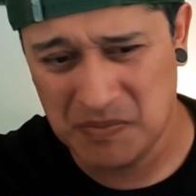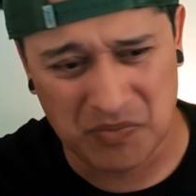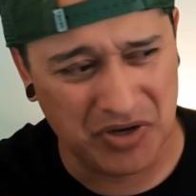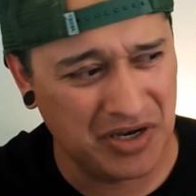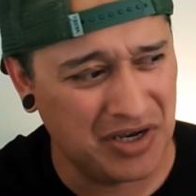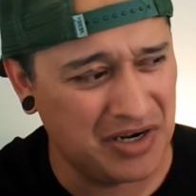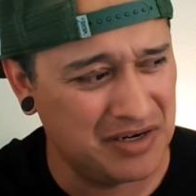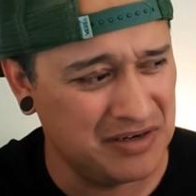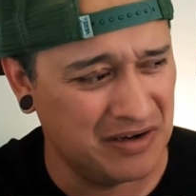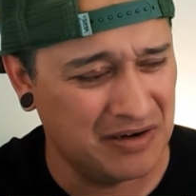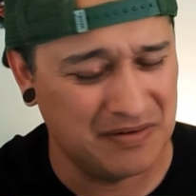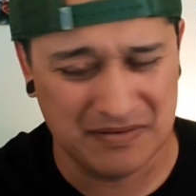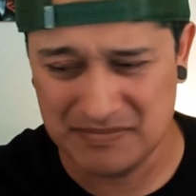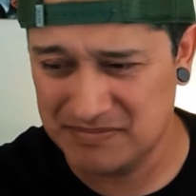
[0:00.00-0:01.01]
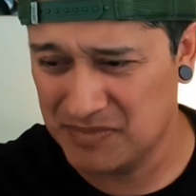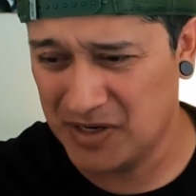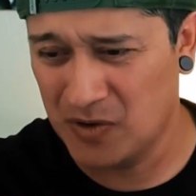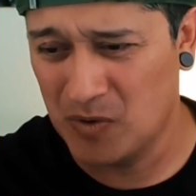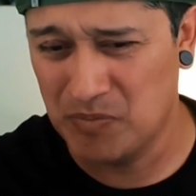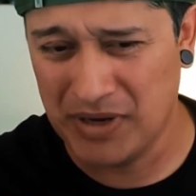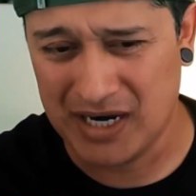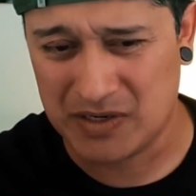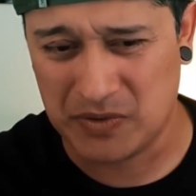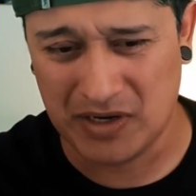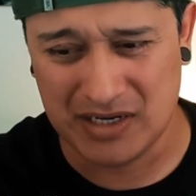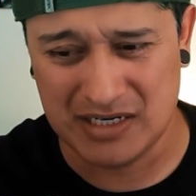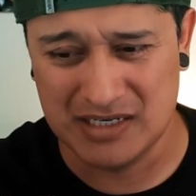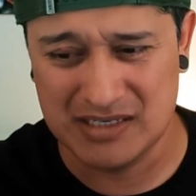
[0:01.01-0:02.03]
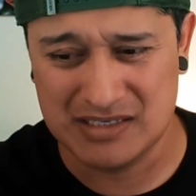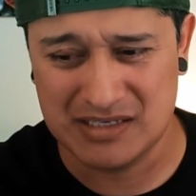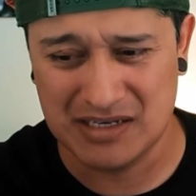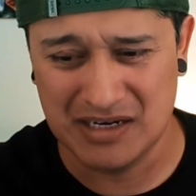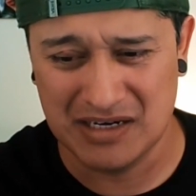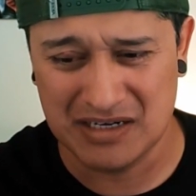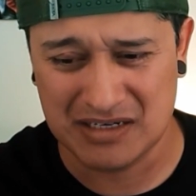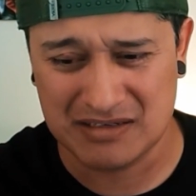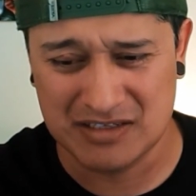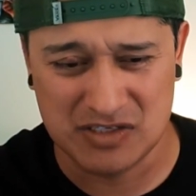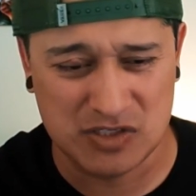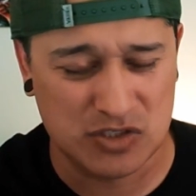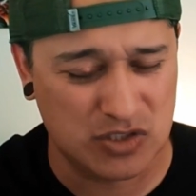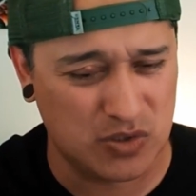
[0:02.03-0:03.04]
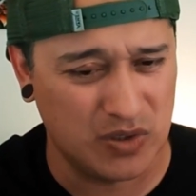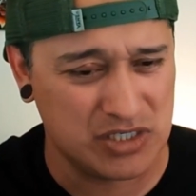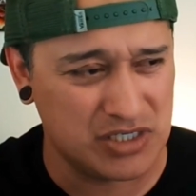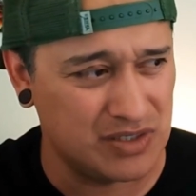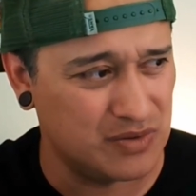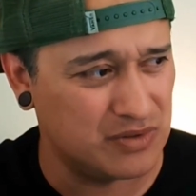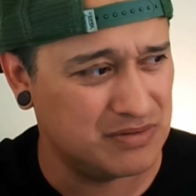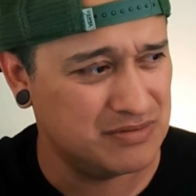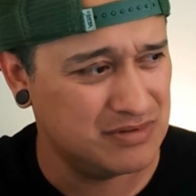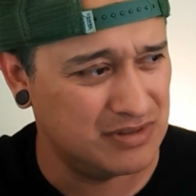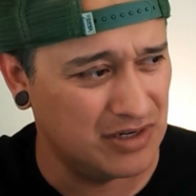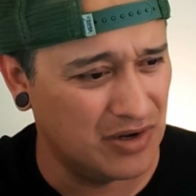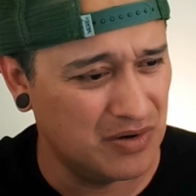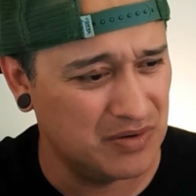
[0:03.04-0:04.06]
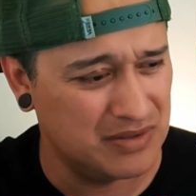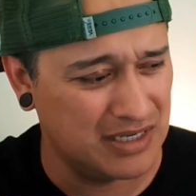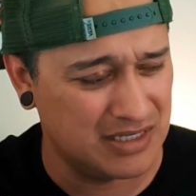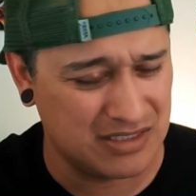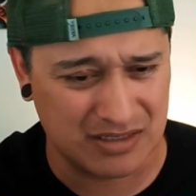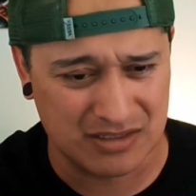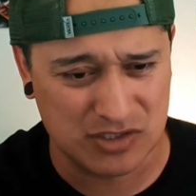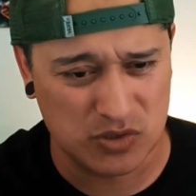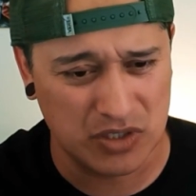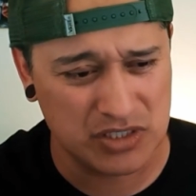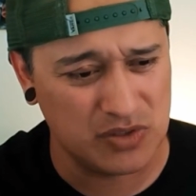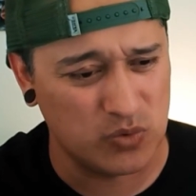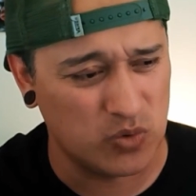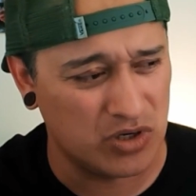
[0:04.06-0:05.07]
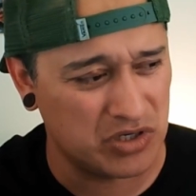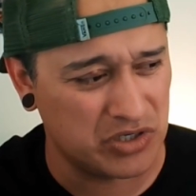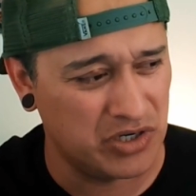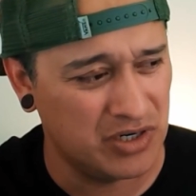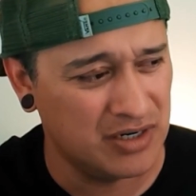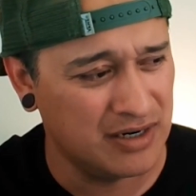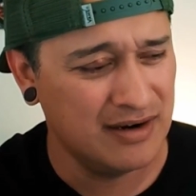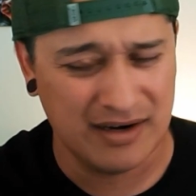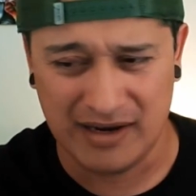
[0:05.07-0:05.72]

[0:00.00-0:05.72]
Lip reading: but, you know, my whole background is construction, you know, as a construction worker.